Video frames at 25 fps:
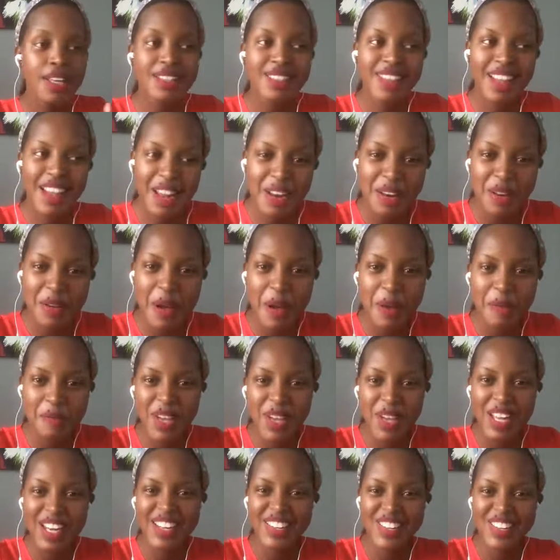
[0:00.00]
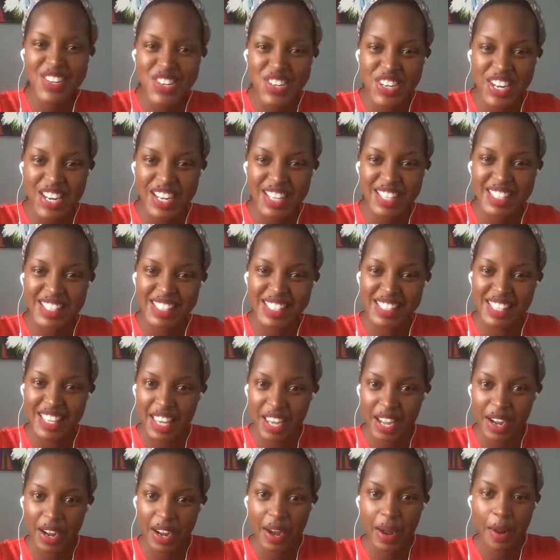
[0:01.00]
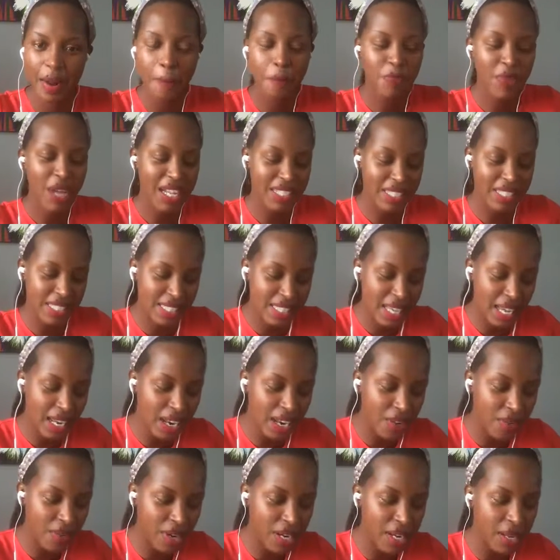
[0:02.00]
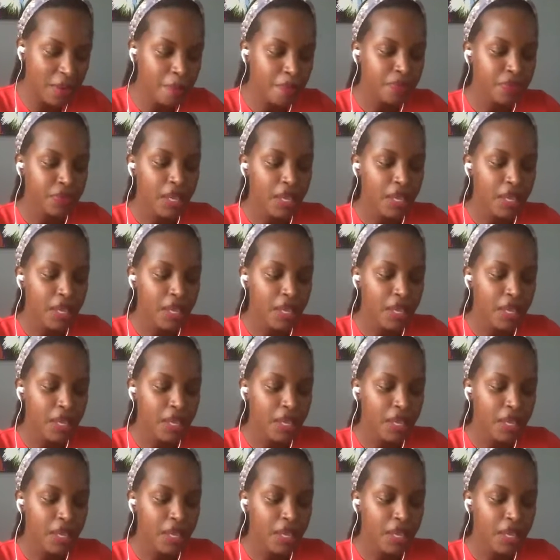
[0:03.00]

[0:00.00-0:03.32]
10 million shillings here as a salary,